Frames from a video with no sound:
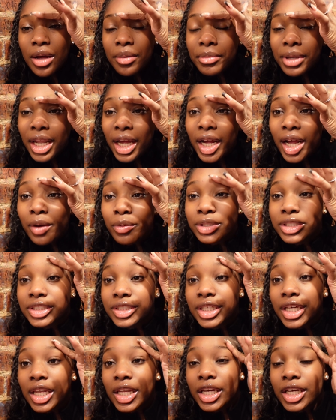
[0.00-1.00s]
but like I was
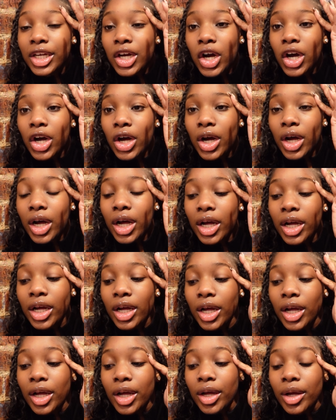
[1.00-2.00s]
telling y'all,
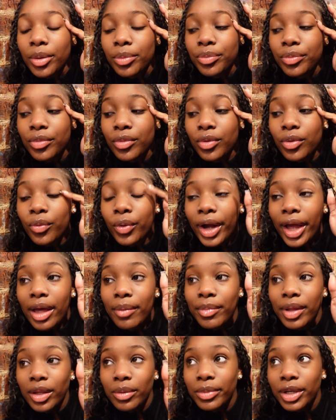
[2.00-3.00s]
um, we're at
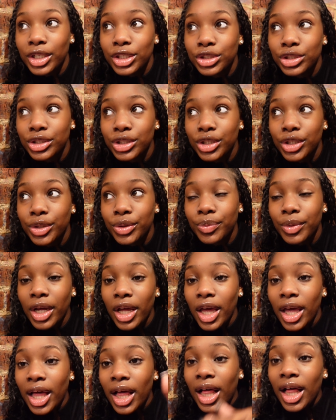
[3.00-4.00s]
Mellow Mushroom
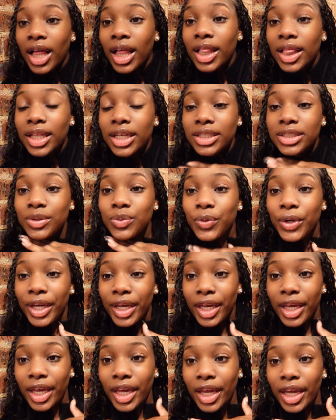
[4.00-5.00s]
this
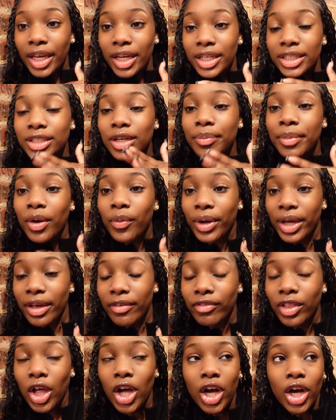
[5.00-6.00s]
weekend. It's gonna be a
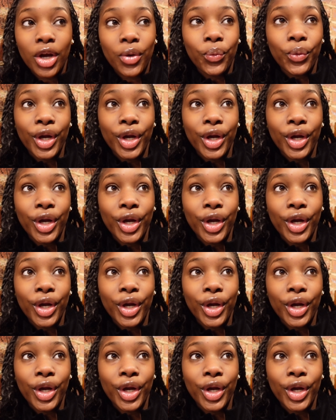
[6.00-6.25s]
weekend vlog.